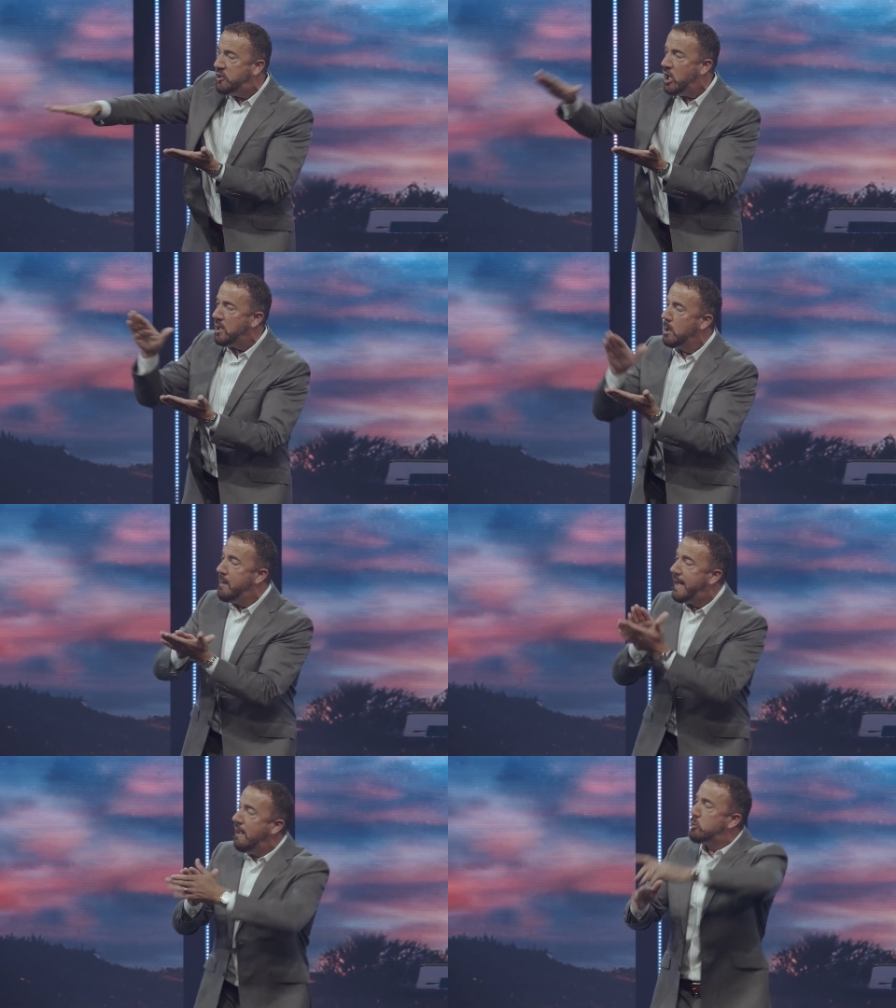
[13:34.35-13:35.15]
each other
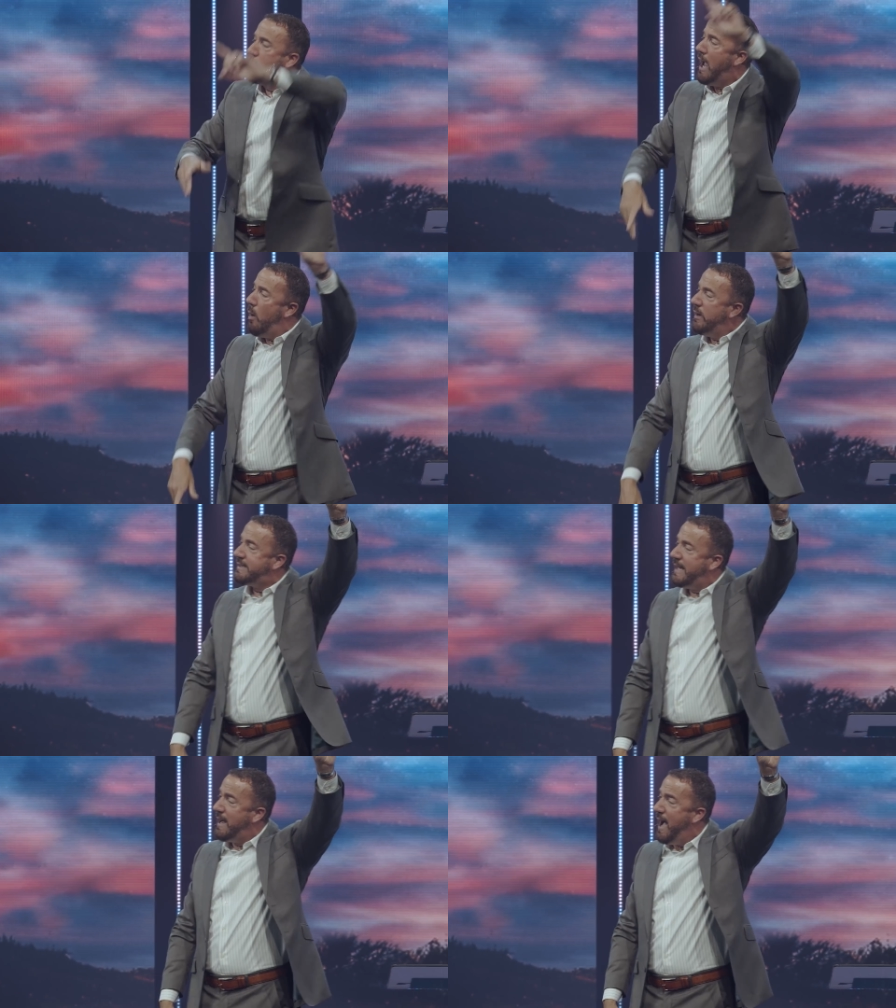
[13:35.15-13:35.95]
begins with how we
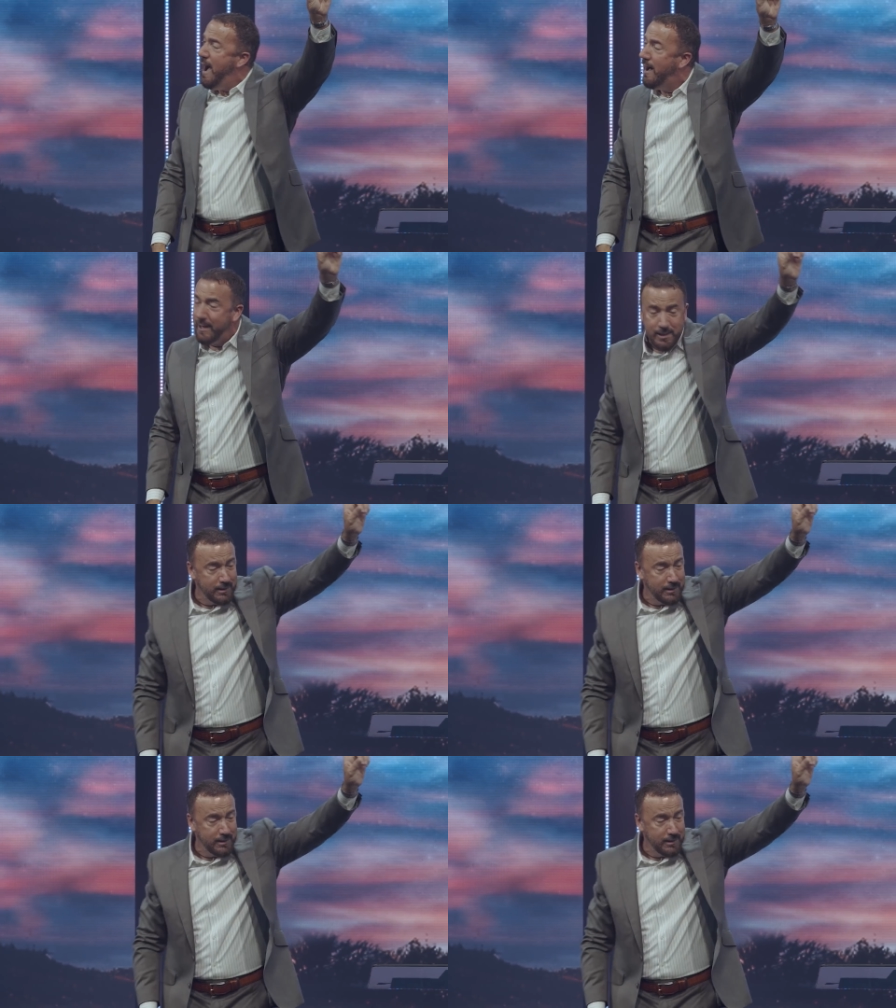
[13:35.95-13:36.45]
see God. Amen.